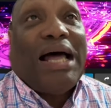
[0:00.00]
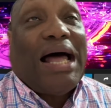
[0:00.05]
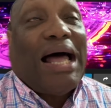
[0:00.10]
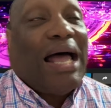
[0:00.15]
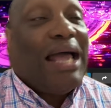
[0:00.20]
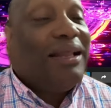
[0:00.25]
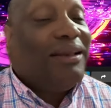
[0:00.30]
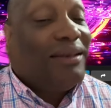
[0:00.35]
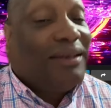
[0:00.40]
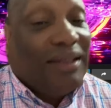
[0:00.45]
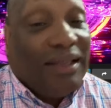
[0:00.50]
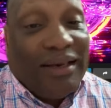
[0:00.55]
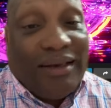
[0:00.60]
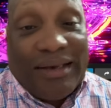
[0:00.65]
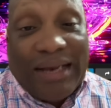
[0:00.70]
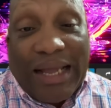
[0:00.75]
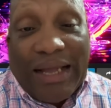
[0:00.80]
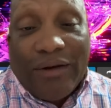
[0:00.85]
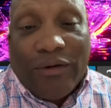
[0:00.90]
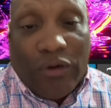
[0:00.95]
I did
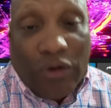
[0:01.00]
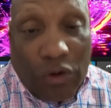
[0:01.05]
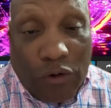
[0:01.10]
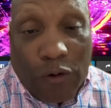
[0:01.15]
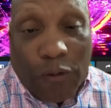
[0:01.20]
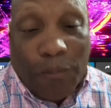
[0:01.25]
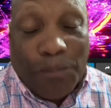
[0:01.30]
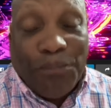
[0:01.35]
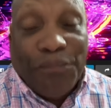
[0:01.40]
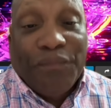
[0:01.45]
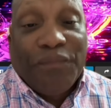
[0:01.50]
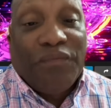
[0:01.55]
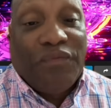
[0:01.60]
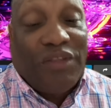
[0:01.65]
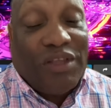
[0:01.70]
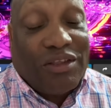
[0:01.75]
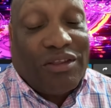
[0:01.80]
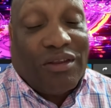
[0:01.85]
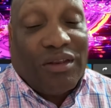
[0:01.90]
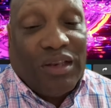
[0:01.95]
not know
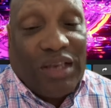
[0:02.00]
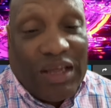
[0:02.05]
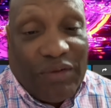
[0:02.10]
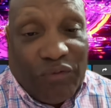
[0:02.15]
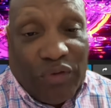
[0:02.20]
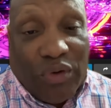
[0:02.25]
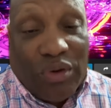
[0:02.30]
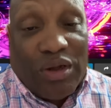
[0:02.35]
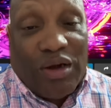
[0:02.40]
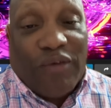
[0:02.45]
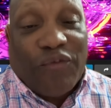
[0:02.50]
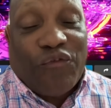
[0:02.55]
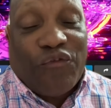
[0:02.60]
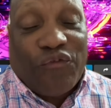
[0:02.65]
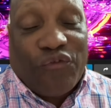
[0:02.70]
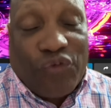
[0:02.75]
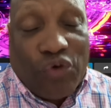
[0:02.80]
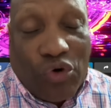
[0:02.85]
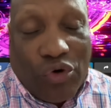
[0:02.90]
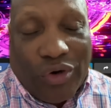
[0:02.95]
this level of
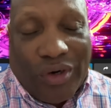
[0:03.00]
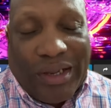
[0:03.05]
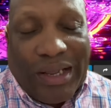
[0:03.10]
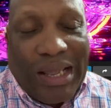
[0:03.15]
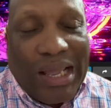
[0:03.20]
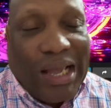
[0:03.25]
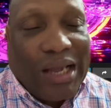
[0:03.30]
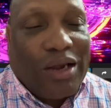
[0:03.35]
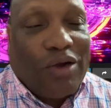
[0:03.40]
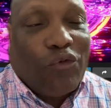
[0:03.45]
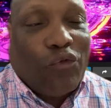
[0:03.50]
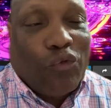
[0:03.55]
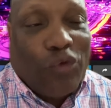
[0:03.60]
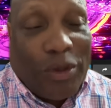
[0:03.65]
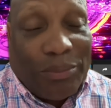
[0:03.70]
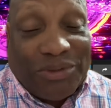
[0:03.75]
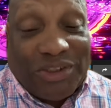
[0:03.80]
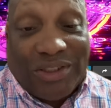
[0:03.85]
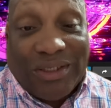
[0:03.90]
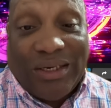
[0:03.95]
fraud and
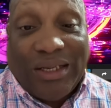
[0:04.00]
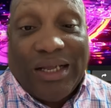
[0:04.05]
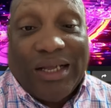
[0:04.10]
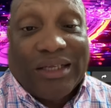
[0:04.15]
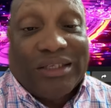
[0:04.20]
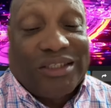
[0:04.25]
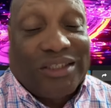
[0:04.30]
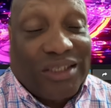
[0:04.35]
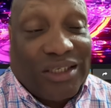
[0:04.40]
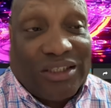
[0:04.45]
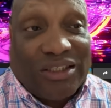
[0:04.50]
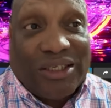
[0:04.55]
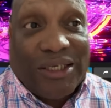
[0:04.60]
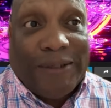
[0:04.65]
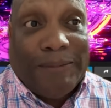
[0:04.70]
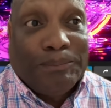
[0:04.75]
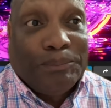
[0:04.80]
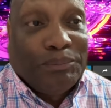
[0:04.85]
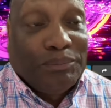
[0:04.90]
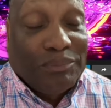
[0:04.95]
corruption
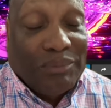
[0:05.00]
existed.